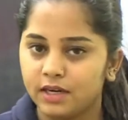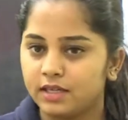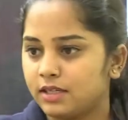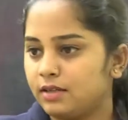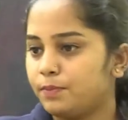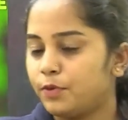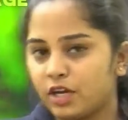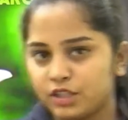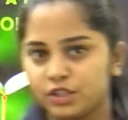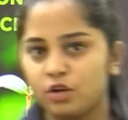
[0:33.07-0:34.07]
but
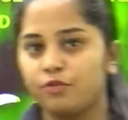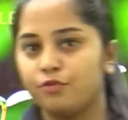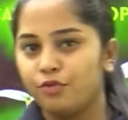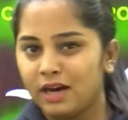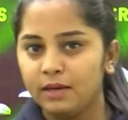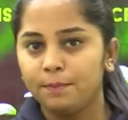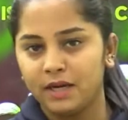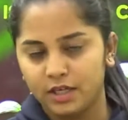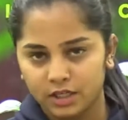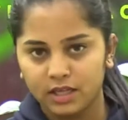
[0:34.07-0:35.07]
production of one
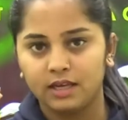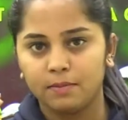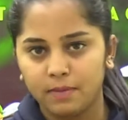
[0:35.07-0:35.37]
particular